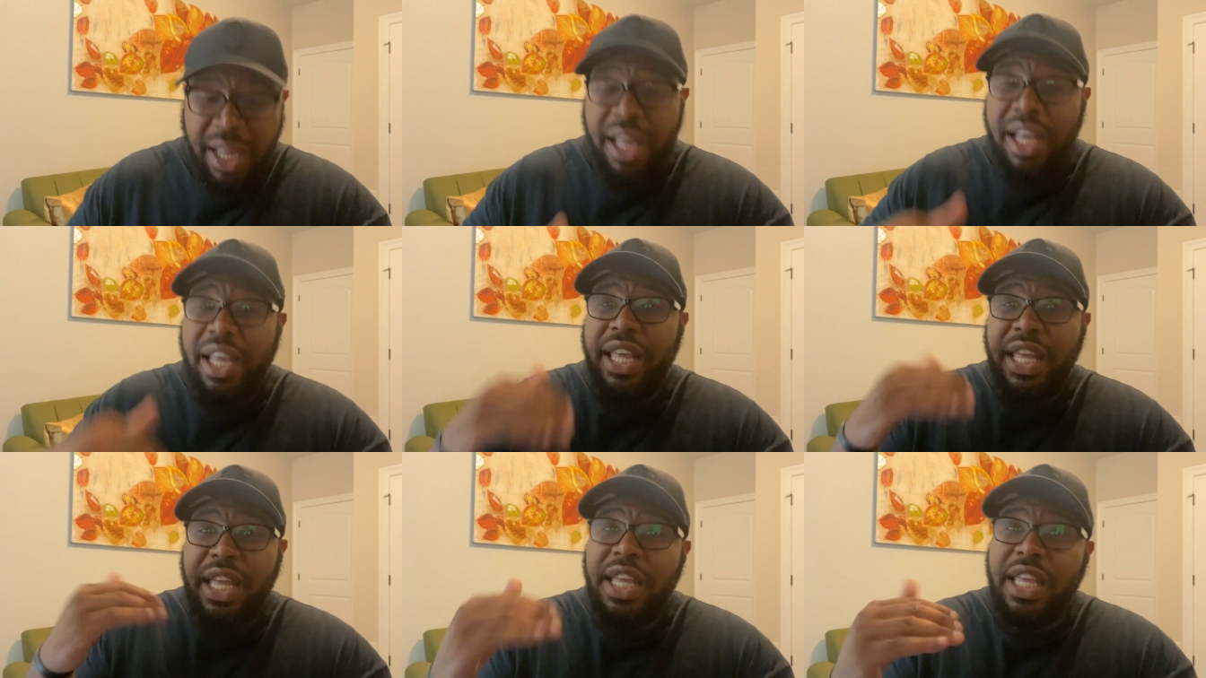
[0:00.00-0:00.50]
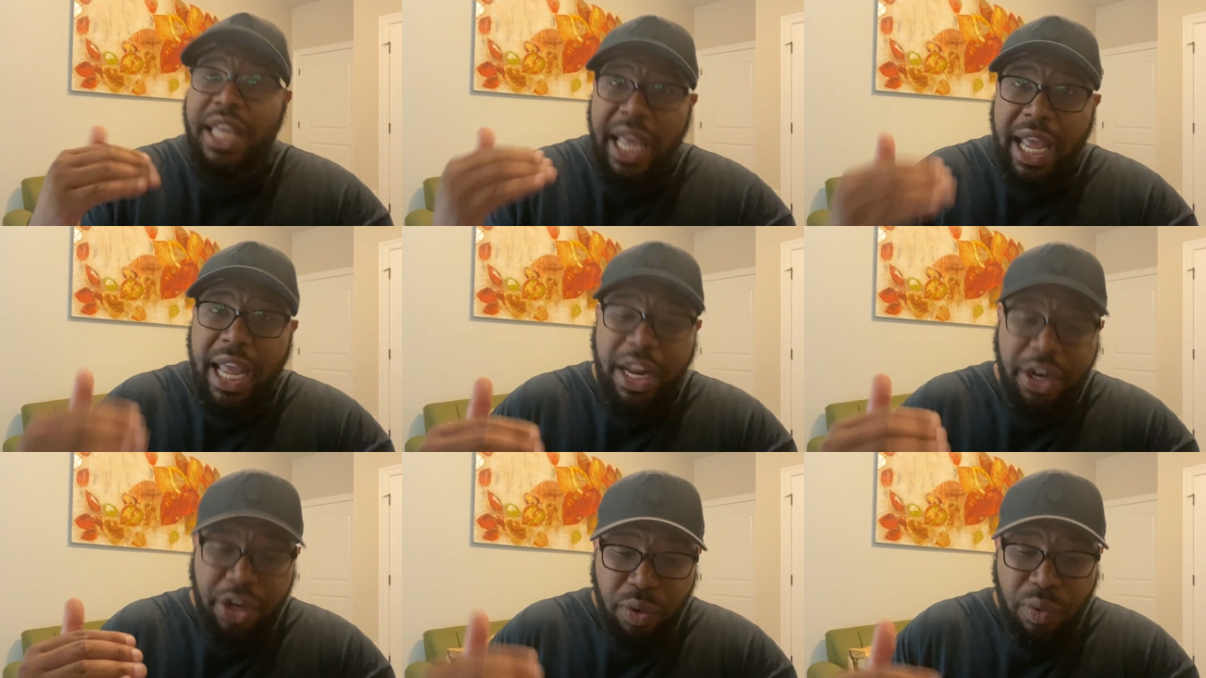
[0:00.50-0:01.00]
He
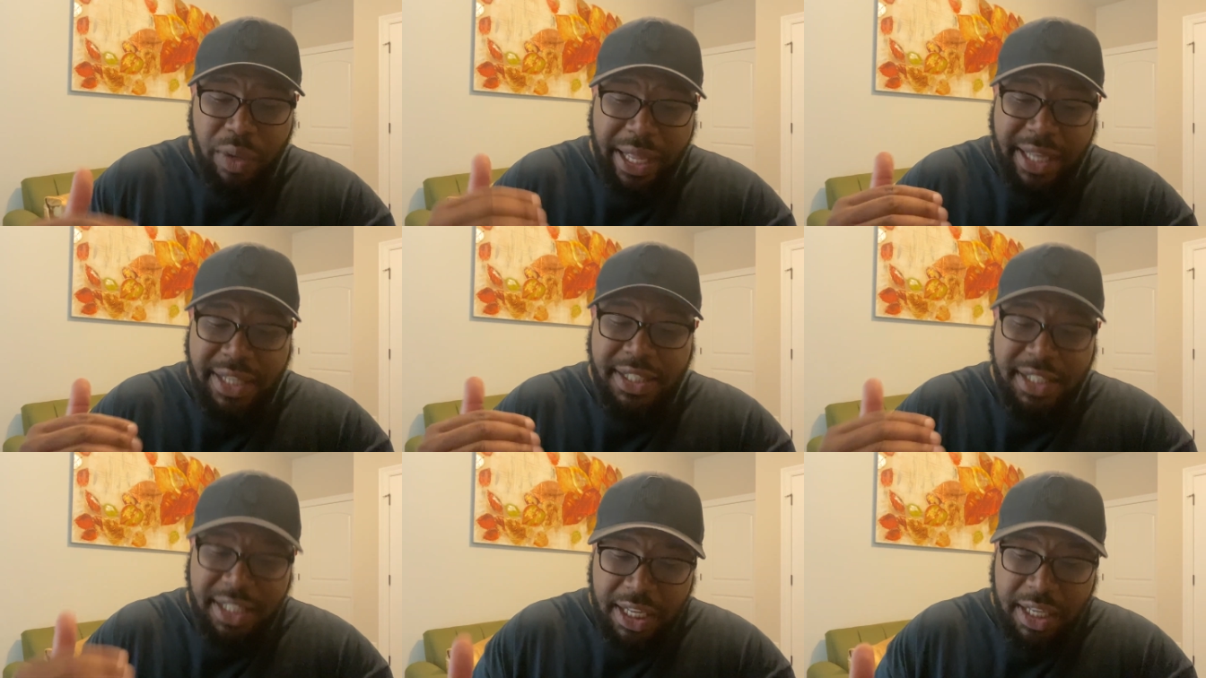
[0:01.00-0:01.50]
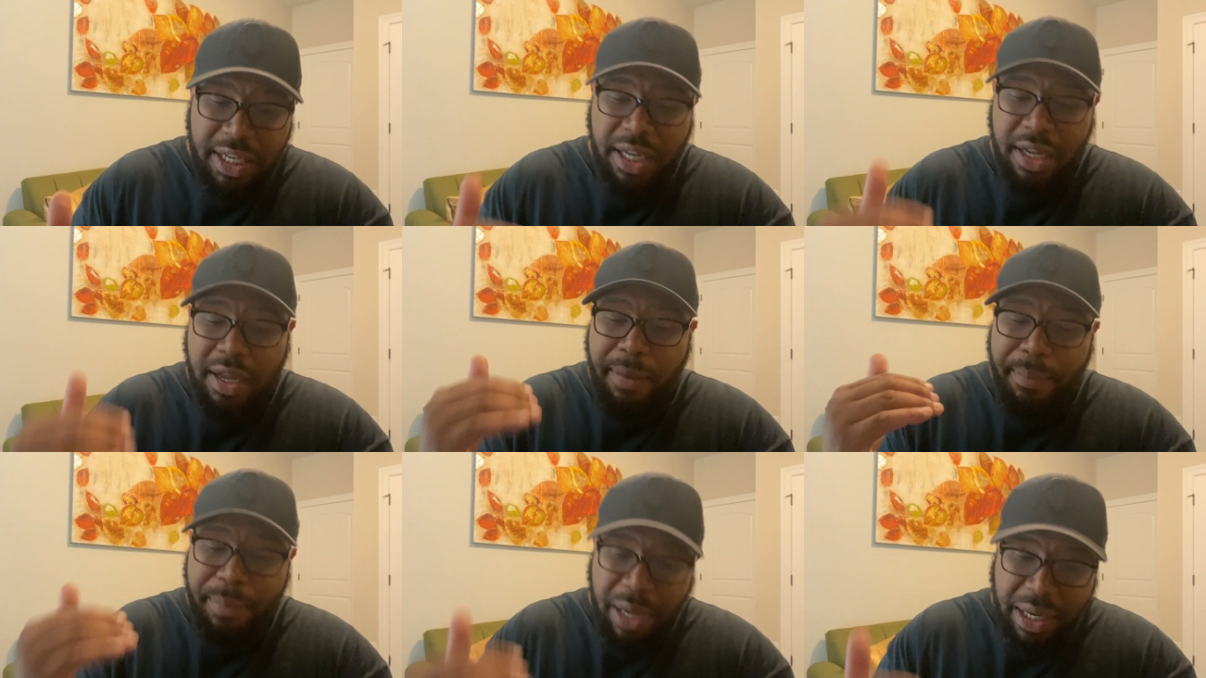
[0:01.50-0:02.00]
can do exceeding
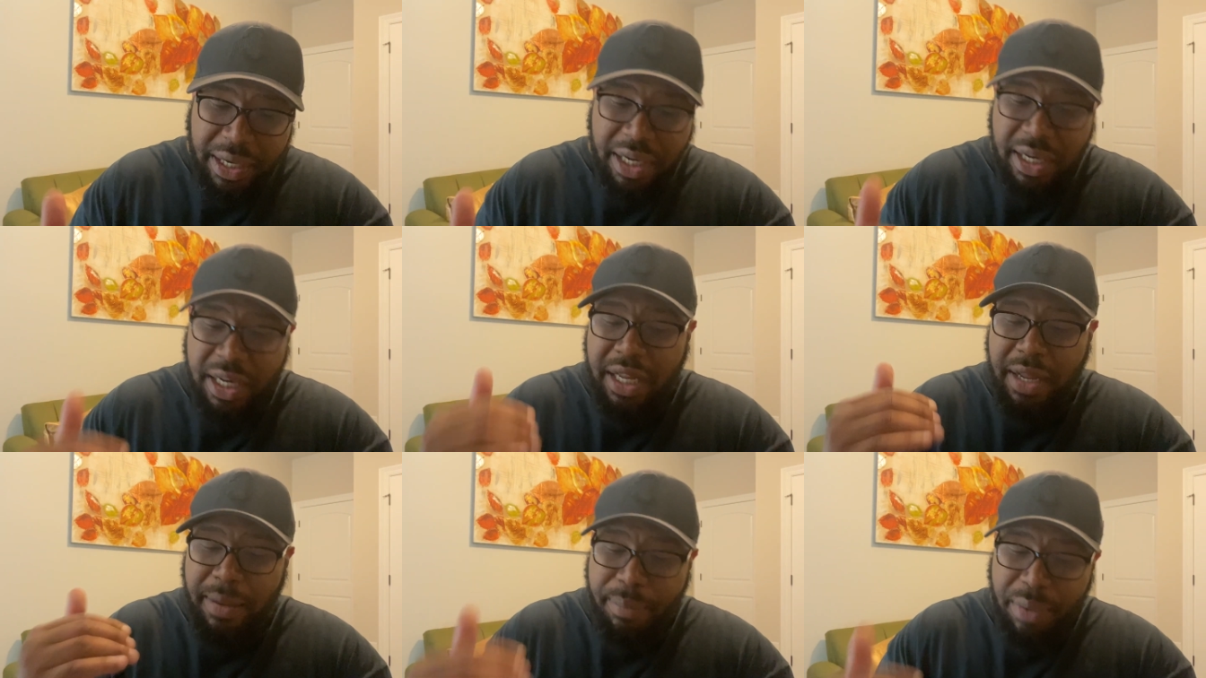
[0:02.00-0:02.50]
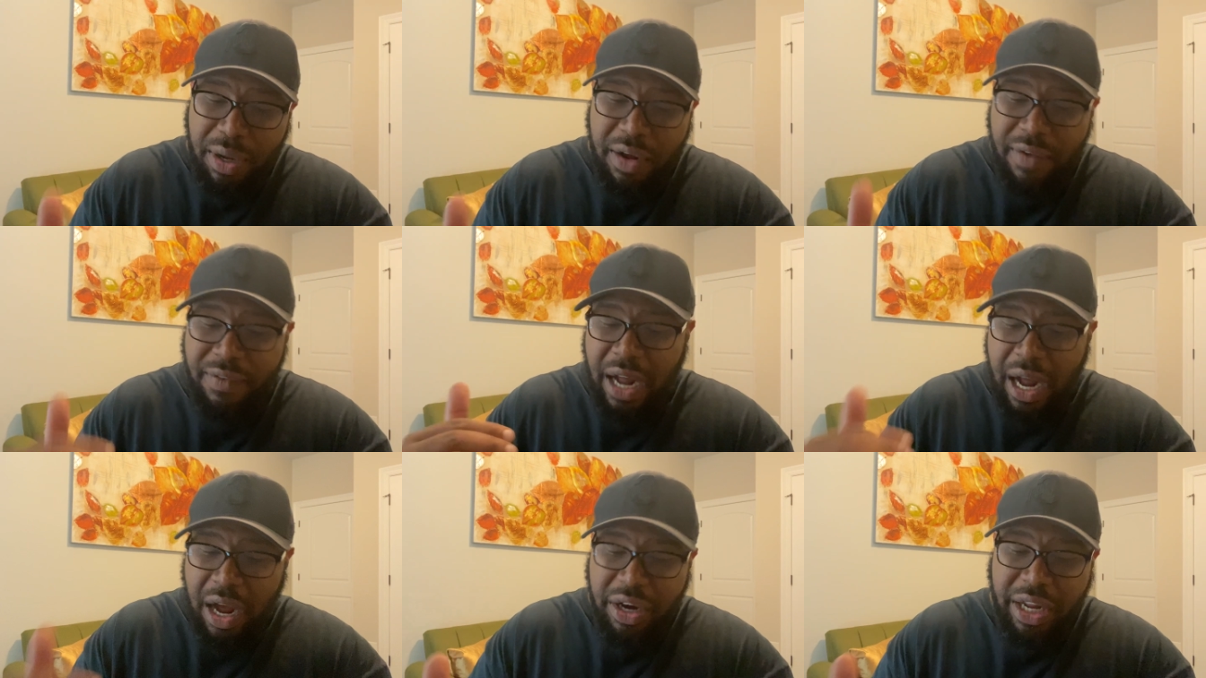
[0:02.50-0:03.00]
abundantly above
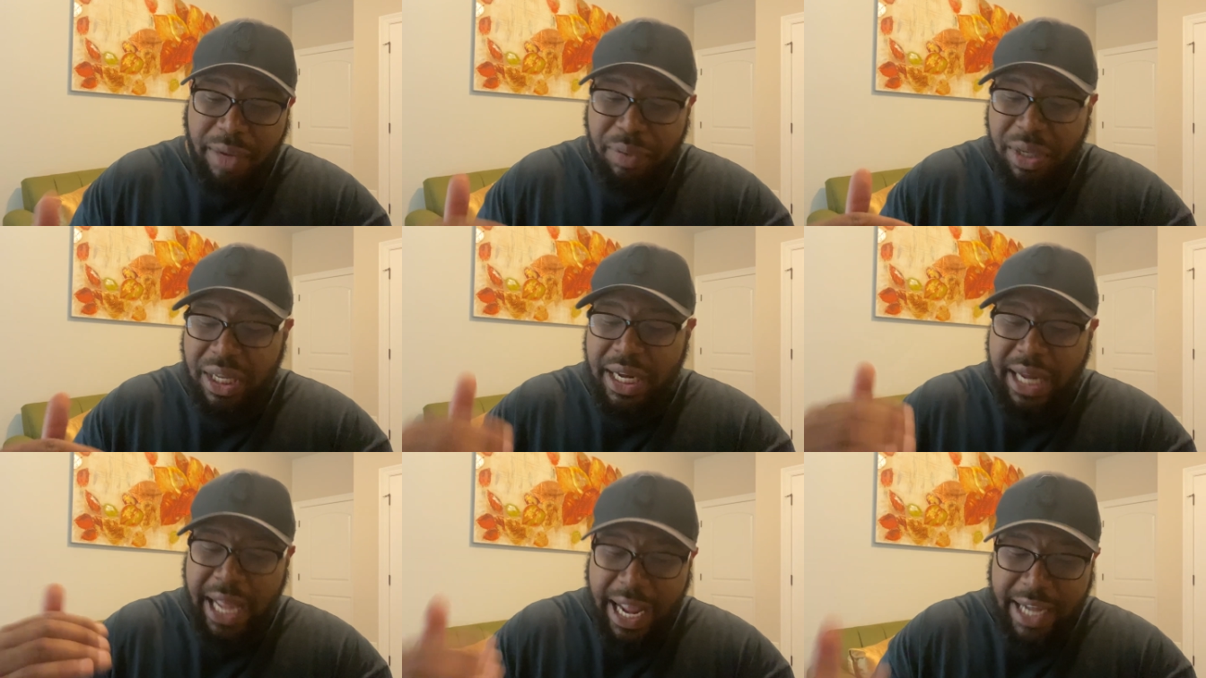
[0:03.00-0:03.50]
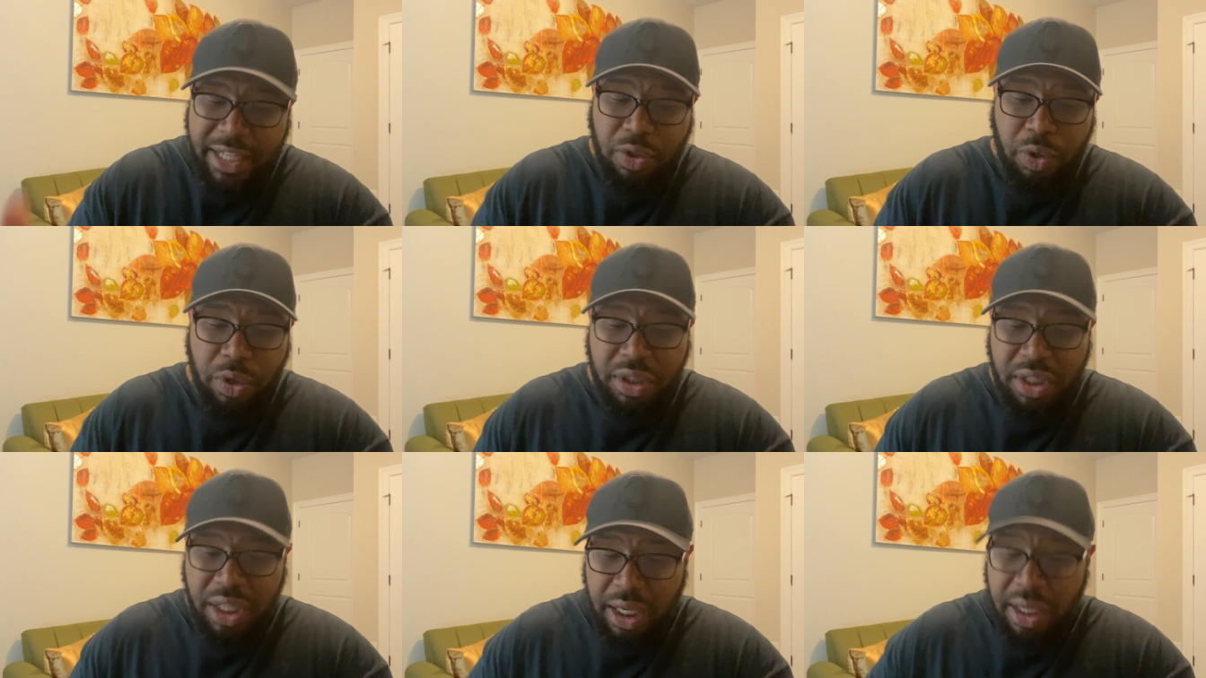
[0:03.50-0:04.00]
all that we can ask or
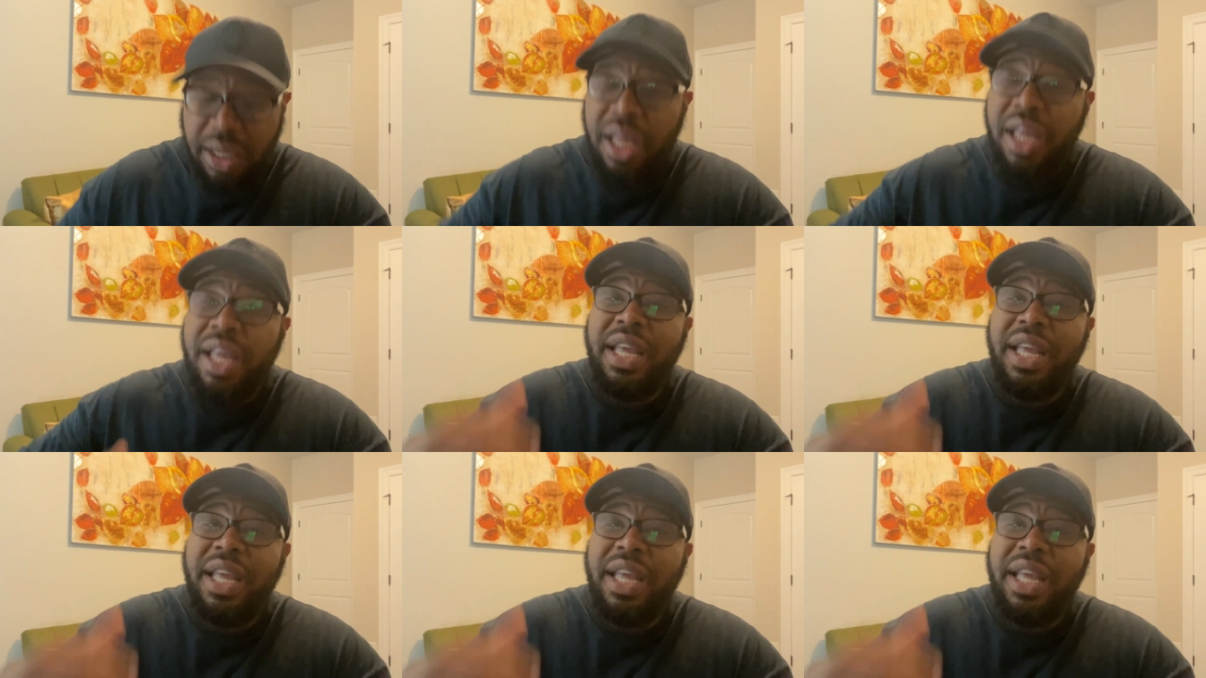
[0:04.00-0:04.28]
think.